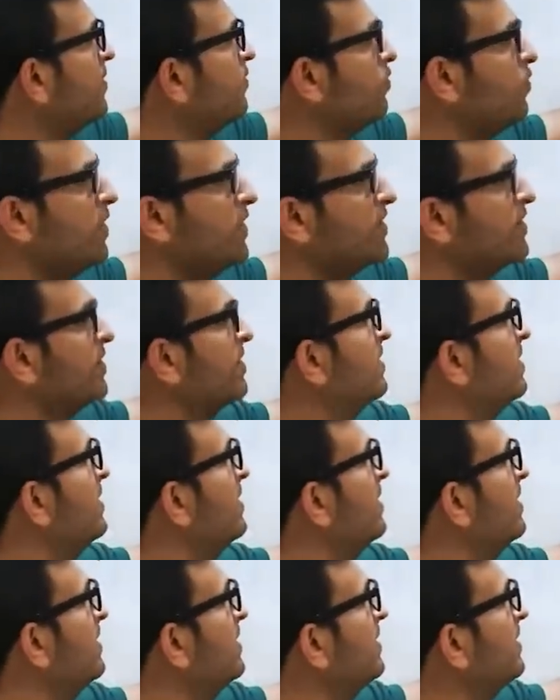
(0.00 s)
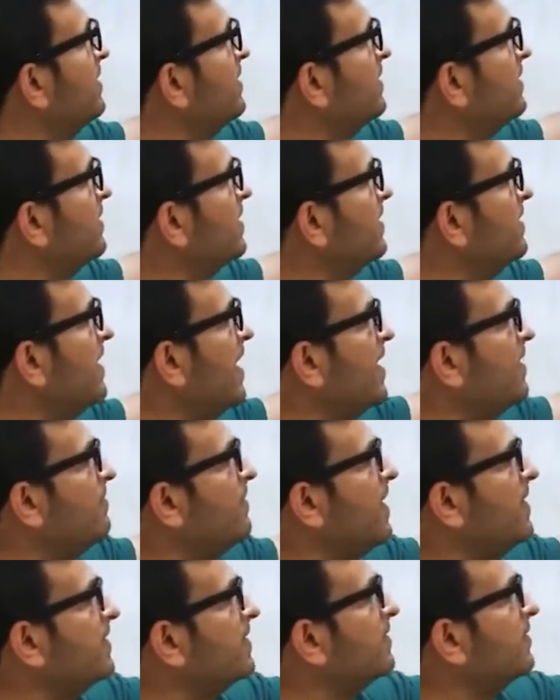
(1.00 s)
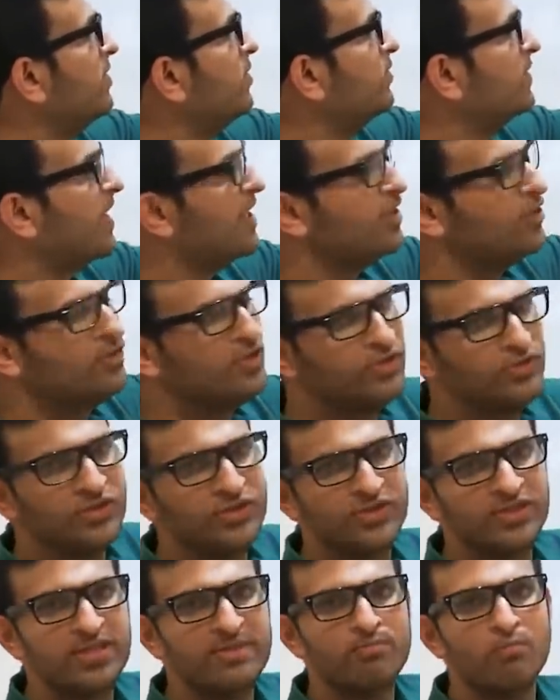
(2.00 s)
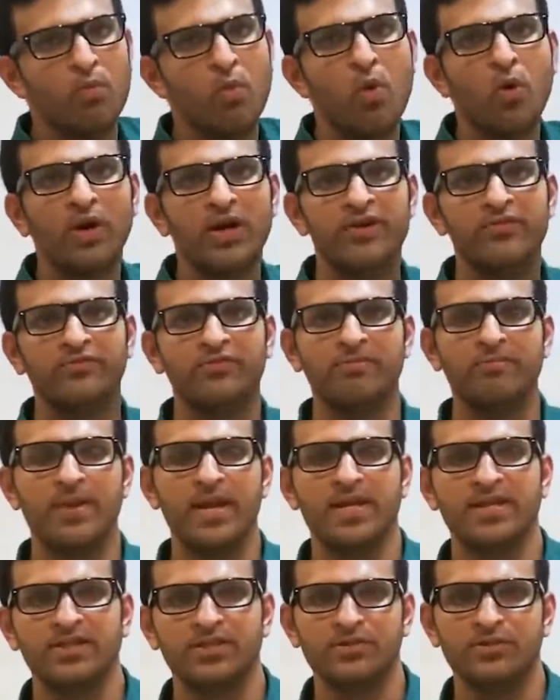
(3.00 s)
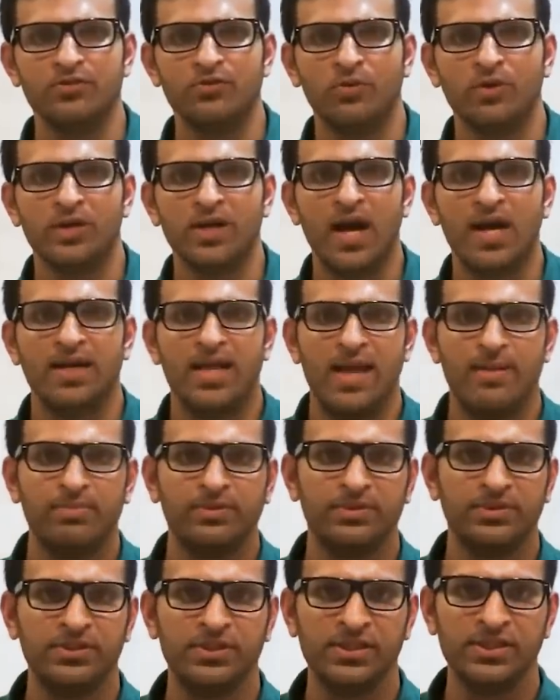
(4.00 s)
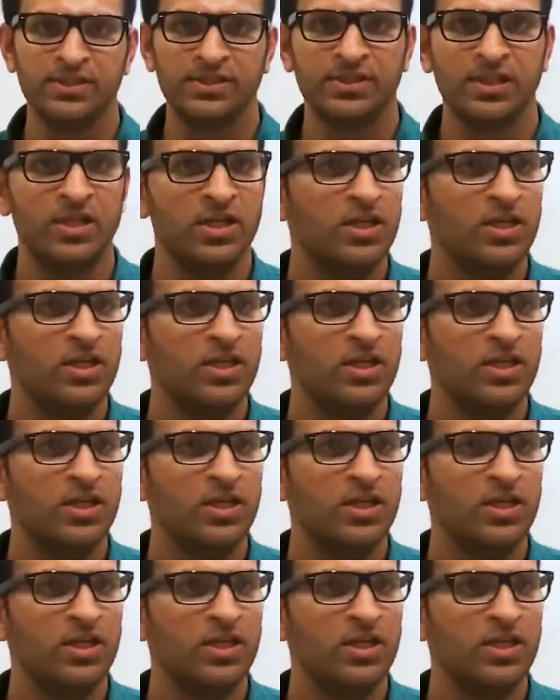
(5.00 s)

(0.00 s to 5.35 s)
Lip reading: in which the database is located. You just need more information. You are not able to just